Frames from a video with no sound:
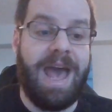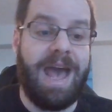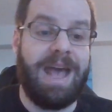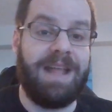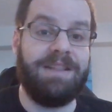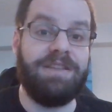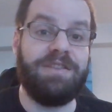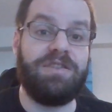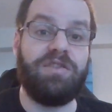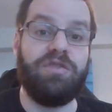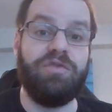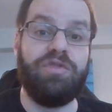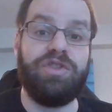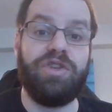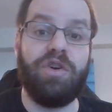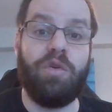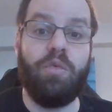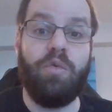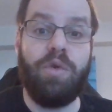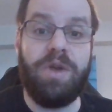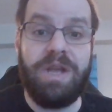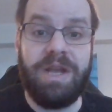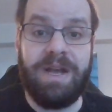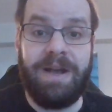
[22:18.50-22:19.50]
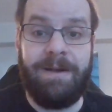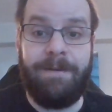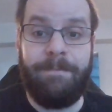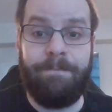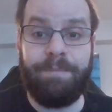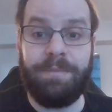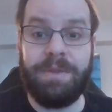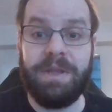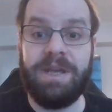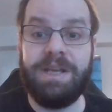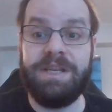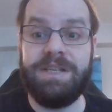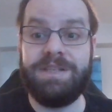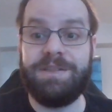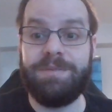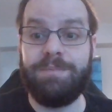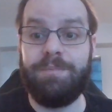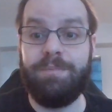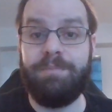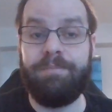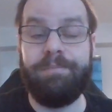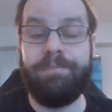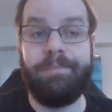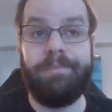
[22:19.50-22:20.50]
and Shujaiya is
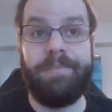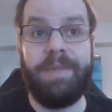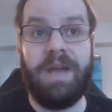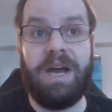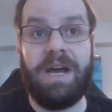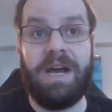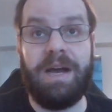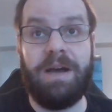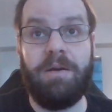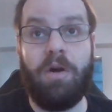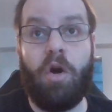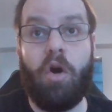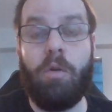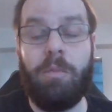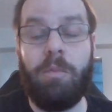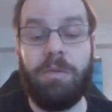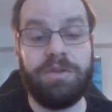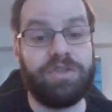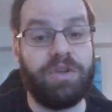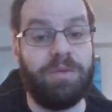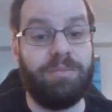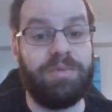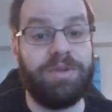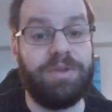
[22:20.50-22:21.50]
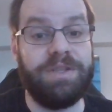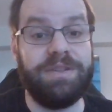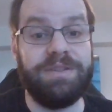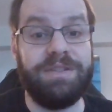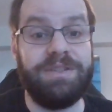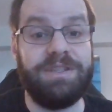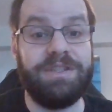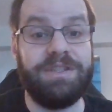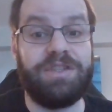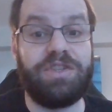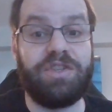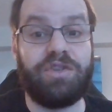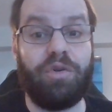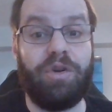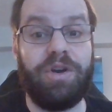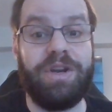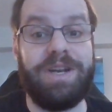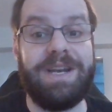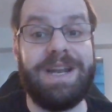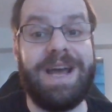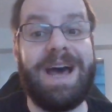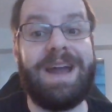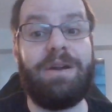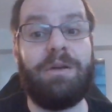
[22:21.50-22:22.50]
uh, almost completely
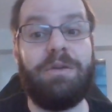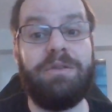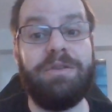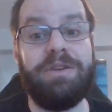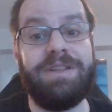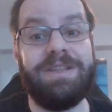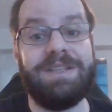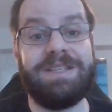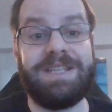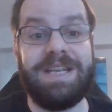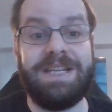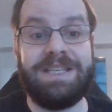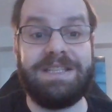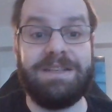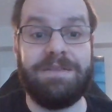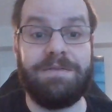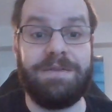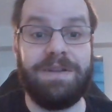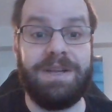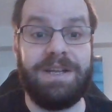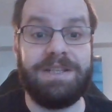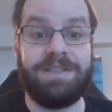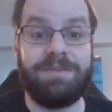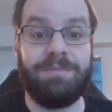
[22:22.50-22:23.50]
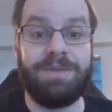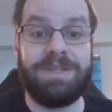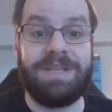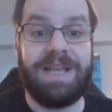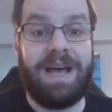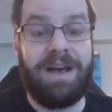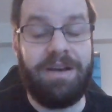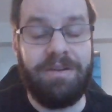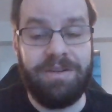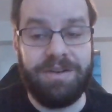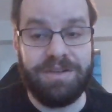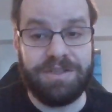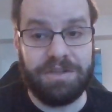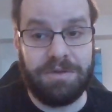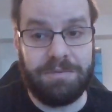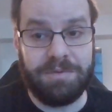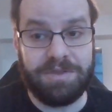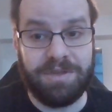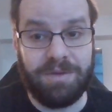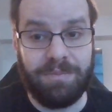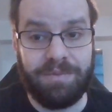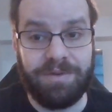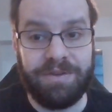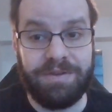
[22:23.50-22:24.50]
destroyed, not only in the sense of its battalion is
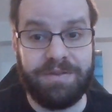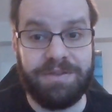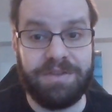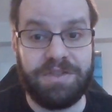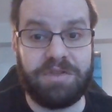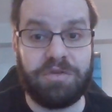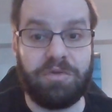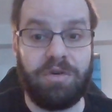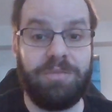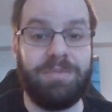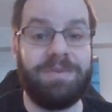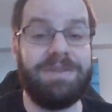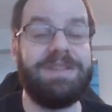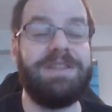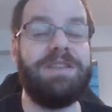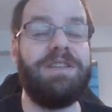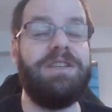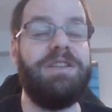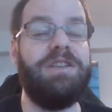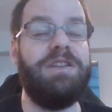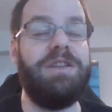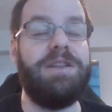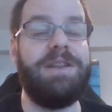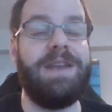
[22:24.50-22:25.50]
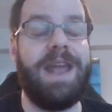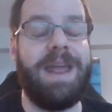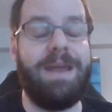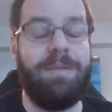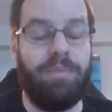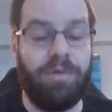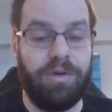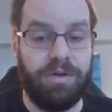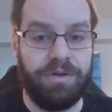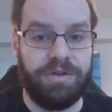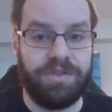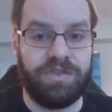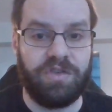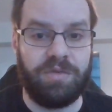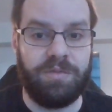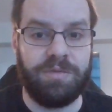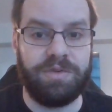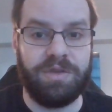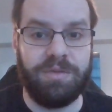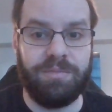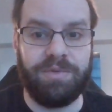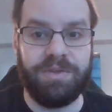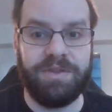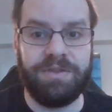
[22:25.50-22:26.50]
almost completely destroyed, but the neighborhood is
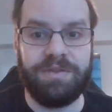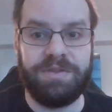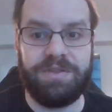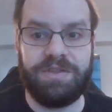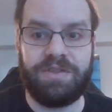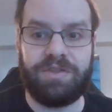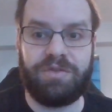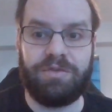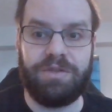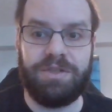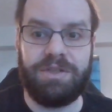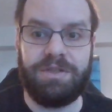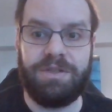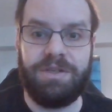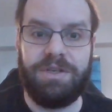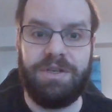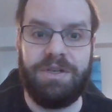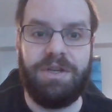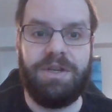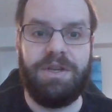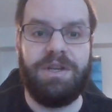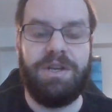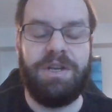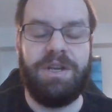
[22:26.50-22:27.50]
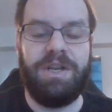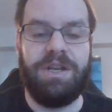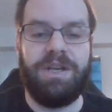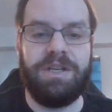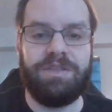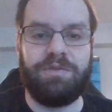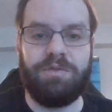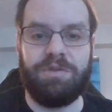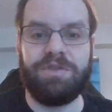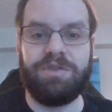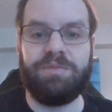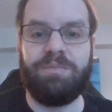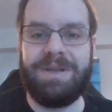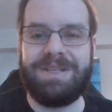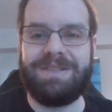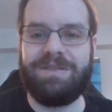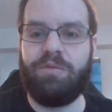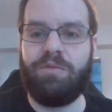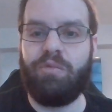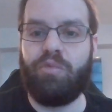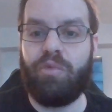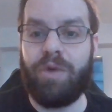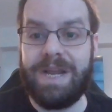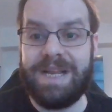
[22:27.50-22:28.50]
almost completely destroyed. Israel's
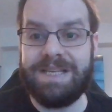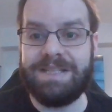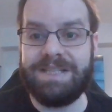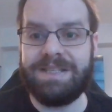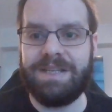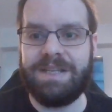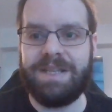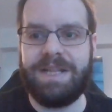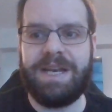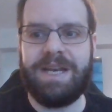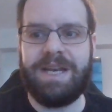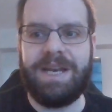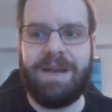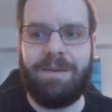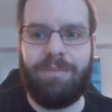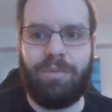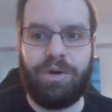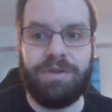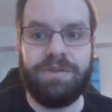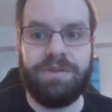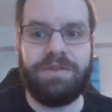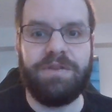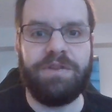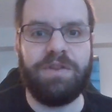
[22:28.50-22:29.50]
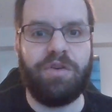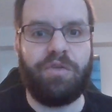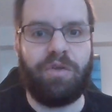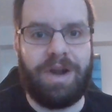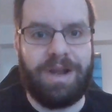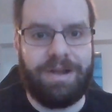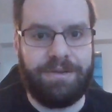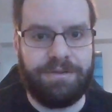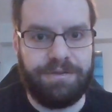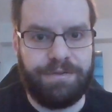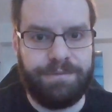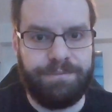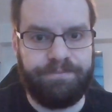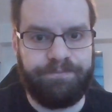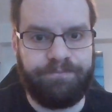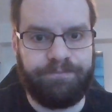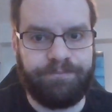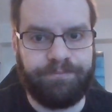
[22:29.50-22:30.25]
basically razing that neighborhood to the ground.